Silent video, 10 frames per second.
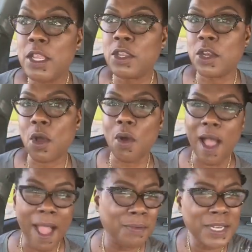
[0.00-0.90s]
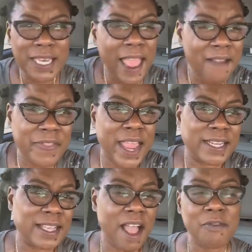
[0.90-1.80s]
I wouldn't have that
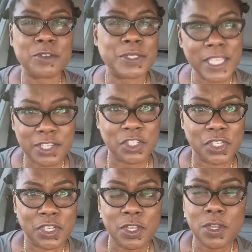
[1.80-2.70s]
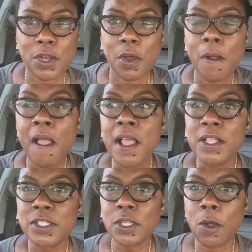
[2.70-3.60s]
conversation,
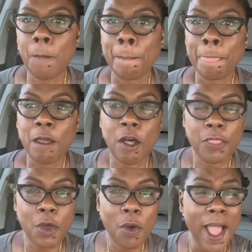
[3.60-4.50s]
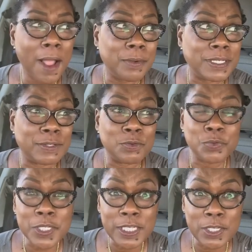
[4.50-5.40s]
So although I was
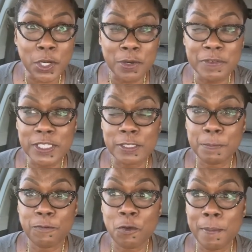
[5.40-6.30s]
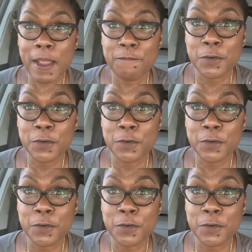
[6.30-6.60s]
really nervous before I